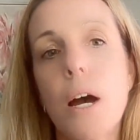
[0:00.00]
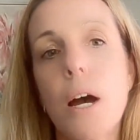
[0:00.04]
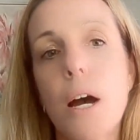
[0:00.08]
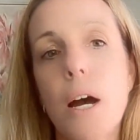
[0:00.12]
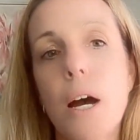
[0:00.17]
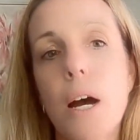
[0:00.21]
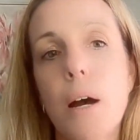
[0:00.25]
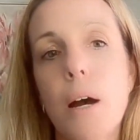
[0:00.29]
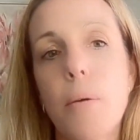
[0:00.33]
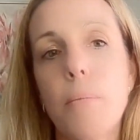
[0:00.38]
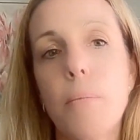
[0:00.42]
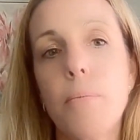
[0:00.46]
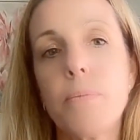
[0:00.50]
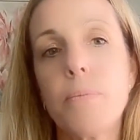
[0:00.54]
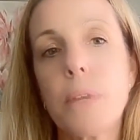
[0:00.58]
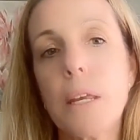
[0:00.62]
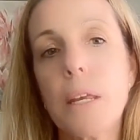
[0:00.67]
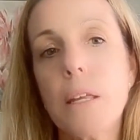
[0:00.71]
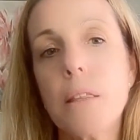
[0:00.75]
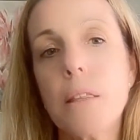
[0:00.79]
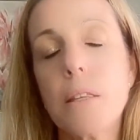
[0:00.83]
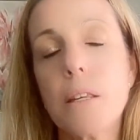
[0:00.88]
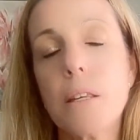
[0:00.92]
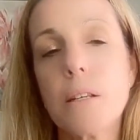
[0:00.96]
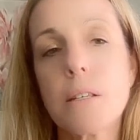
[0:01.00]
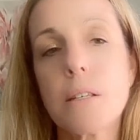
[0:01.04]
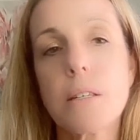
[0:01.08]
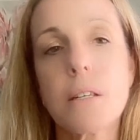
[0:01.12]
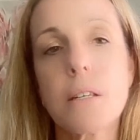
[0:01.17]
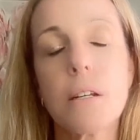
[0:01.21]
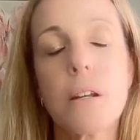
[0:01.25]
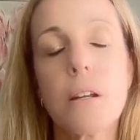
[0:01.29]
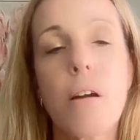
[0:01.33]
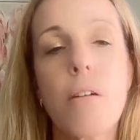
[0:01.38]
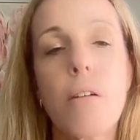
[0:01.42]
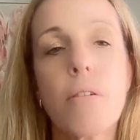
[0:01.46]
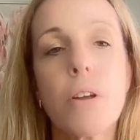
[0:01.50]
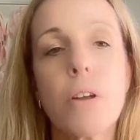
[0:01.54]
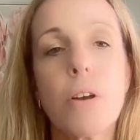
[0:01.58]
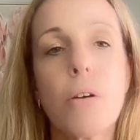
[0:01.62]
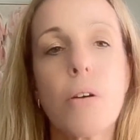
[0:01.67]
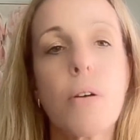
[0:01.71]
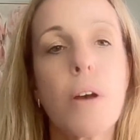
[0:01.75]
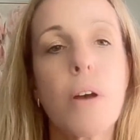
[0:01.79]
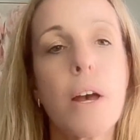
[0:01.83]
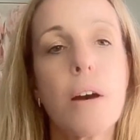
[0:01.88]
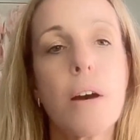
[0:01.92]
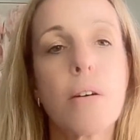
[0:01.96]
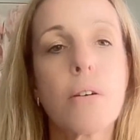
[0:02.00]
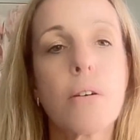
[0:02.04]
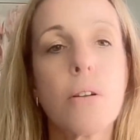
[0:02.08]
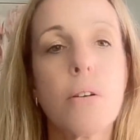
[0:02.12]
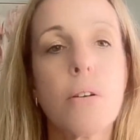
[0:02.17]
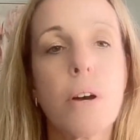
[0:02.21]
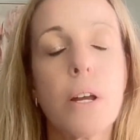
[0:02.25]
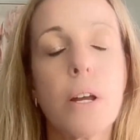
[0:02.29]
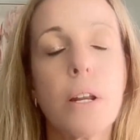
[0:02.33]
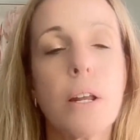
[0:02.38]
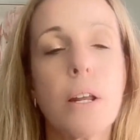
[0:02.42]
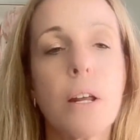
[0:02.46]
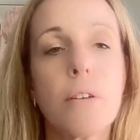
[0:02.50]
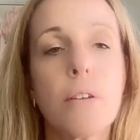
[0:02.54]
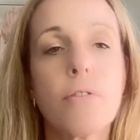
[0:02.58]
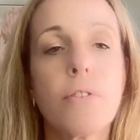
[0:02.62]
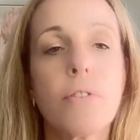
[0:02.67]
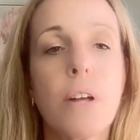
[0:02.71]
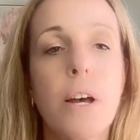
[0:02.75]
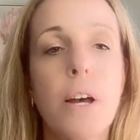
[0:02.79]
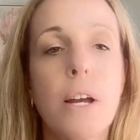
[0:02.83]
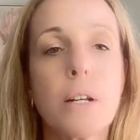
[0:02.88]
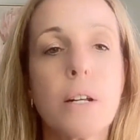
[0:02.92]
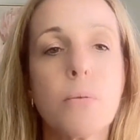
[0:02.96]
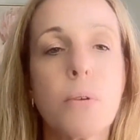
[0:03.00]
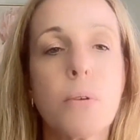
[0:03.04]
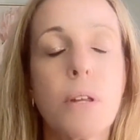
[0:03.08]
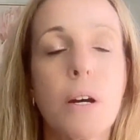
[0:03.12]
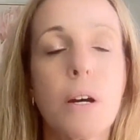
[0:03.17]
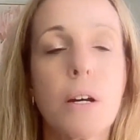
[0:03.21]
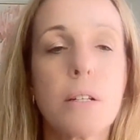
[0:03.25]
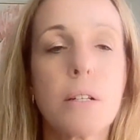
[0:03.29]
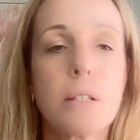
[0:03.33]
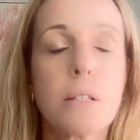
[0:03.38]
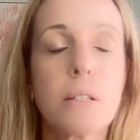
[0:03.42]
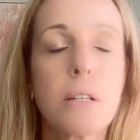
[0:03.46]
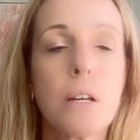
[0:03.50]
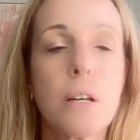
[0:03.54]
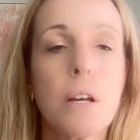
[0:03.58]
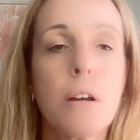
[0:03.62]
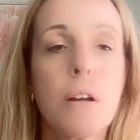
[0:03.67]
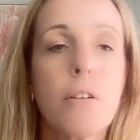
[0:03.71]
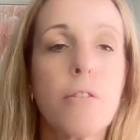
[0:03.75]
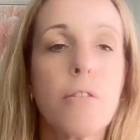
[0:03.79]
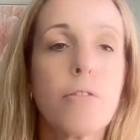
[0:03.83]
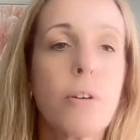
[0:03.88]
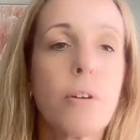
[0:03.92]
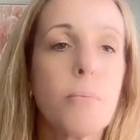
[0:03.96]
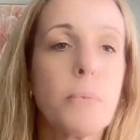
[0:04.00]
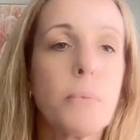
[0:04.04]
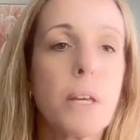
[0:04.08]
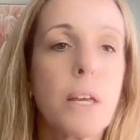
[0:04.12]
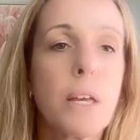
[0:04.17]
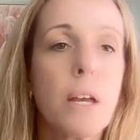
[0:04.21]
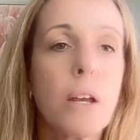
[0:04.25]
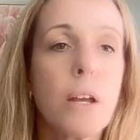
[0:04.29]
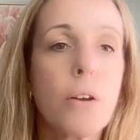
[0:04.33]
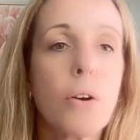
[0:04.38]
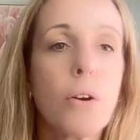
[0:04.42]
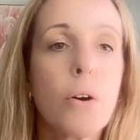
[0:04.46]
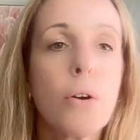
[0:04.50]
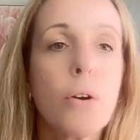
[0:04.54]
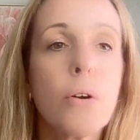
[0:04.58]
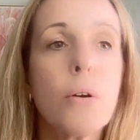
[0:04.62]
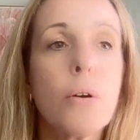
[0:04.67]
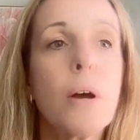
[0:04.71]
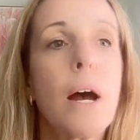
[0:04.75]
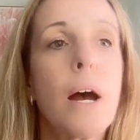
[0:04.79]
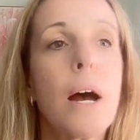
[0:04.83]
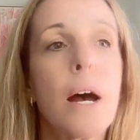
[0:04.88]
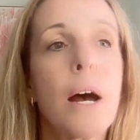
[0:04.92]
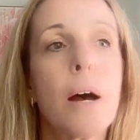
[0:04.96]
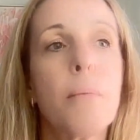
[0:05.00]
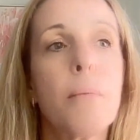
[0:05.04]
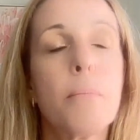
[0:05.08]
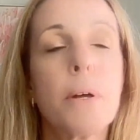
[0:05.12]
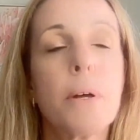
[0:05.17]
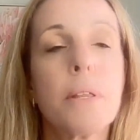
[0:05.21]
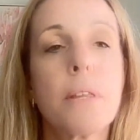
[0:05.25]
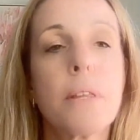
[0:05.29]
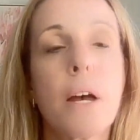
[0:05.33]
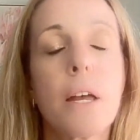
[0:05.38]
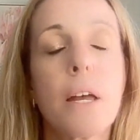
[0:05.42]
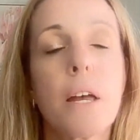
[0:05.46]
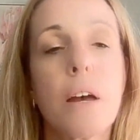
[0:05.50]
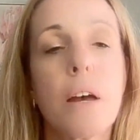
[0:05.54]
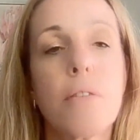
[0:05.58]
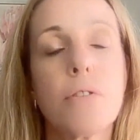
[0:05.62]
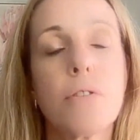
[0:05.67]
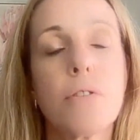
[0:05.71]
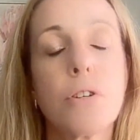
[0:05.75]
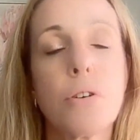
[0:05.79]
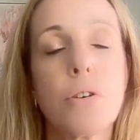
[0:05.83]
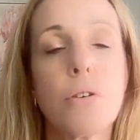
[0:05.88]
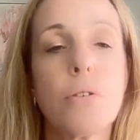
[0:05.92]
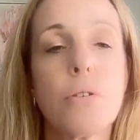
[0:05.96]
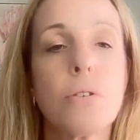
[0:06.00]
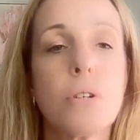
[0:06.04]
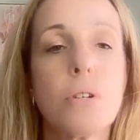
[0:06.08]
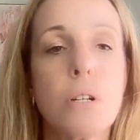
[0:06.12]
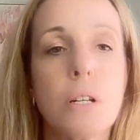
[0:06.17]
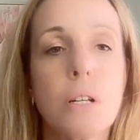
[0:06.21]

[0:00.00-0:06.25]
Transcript: In this scenario, our client had flagged with us from the get-go, but they have turned it